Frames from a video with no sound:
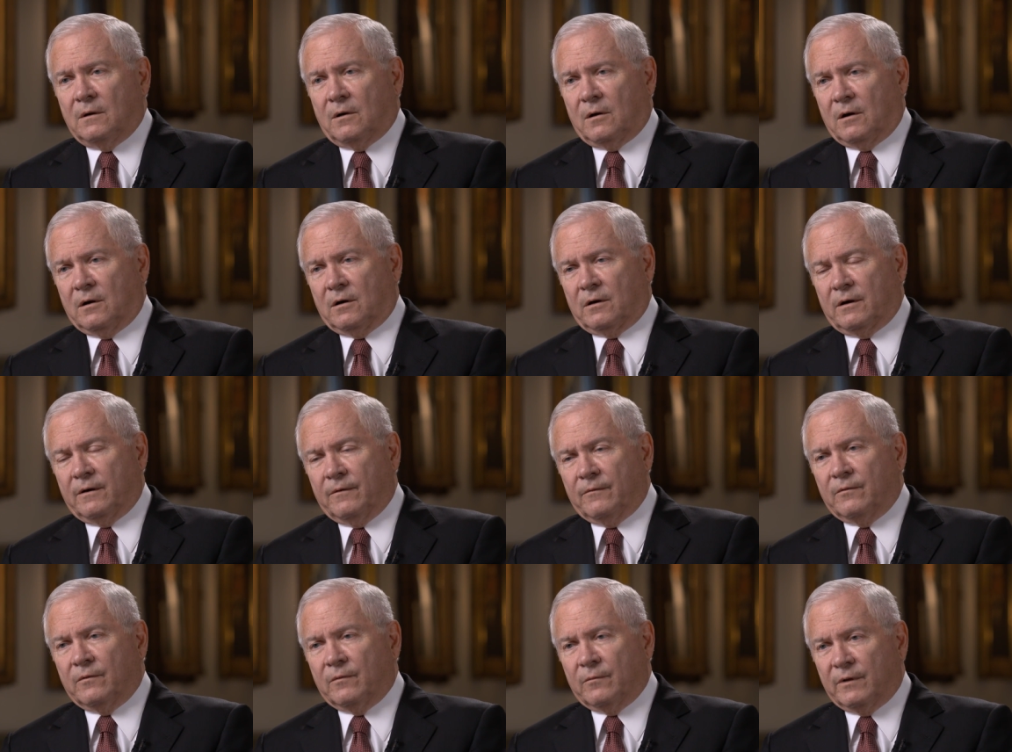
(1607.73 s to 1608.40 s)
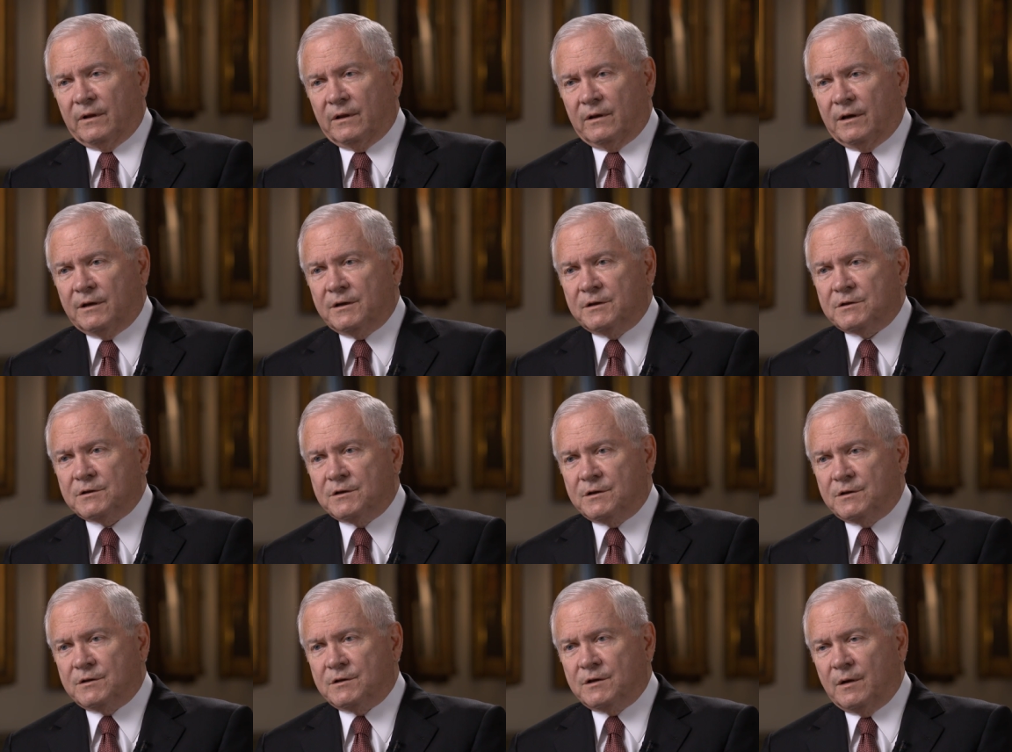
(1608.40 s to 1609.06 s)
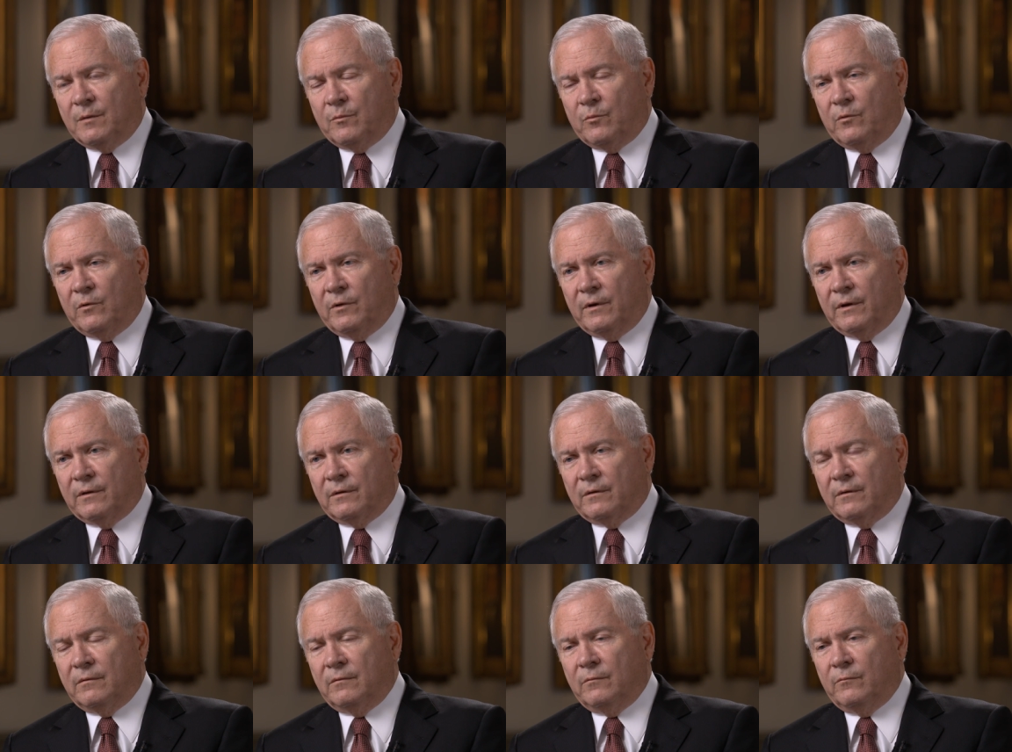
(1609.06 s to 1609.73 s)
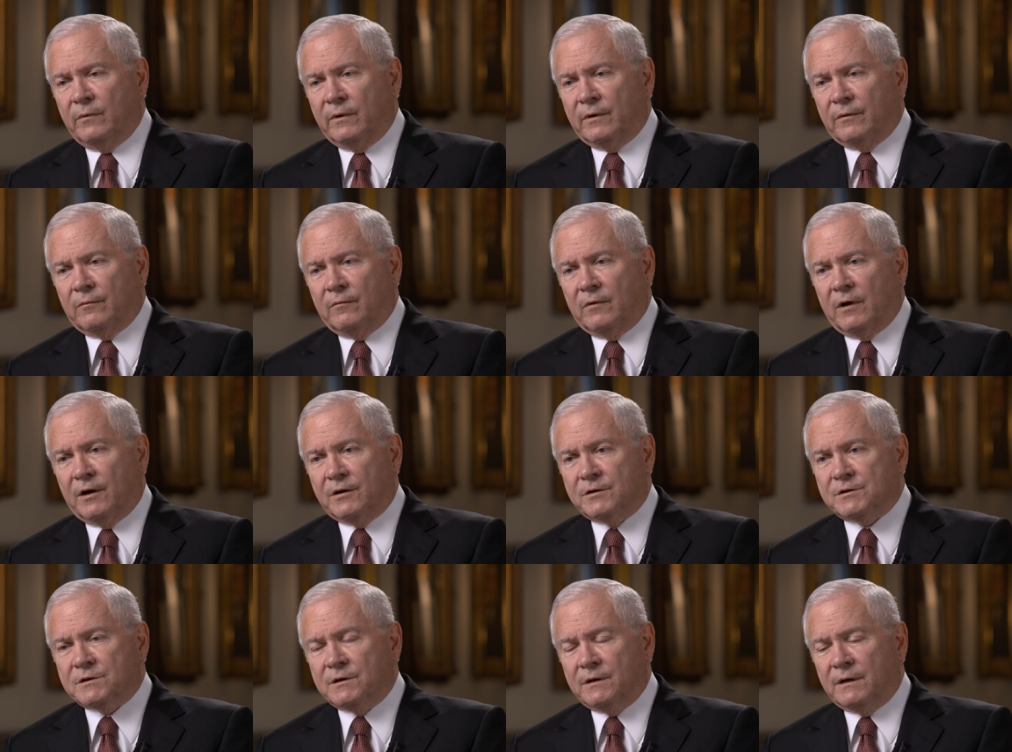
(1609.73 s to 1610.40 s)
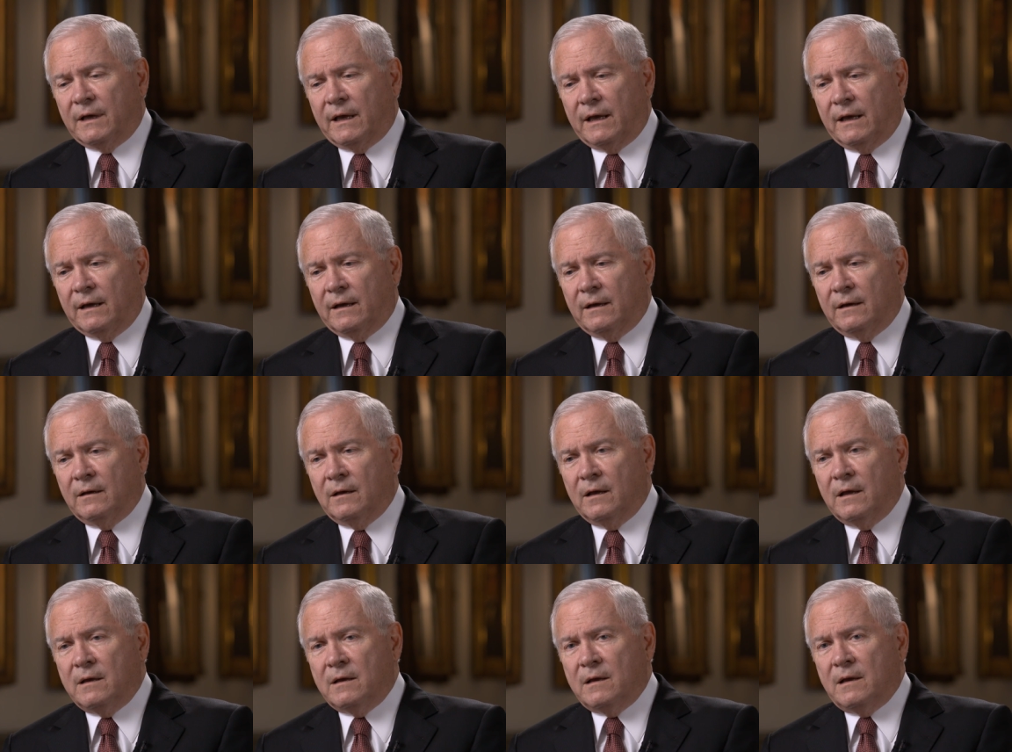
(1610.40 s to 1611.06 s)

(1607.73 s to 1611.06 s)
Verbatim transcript: arc of the relationship with with Russia. And